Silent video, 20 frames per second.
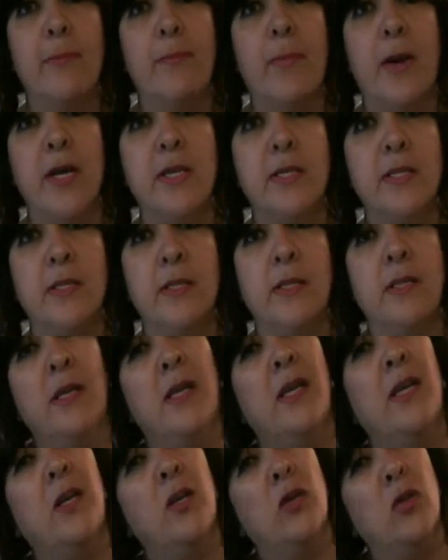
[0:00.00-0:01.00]
bus.
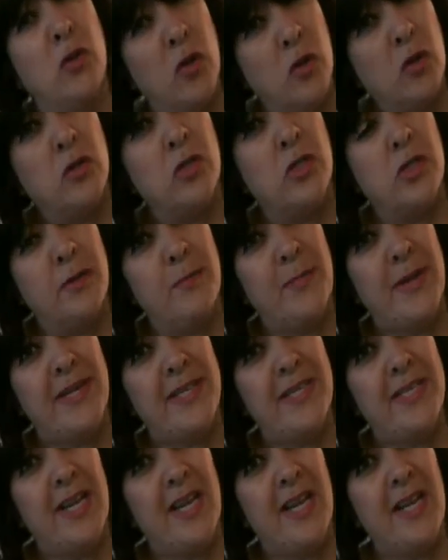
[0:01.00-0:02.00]
Lots to
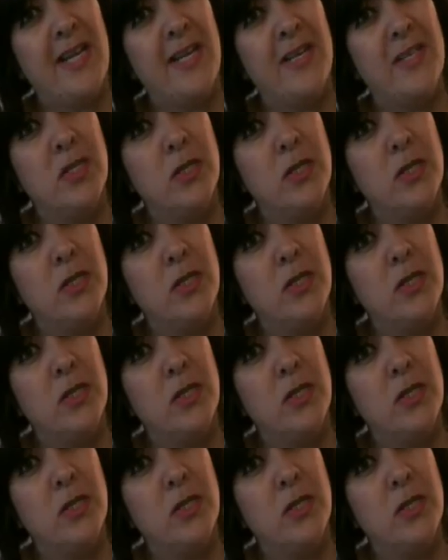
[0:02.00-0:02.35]
maintain,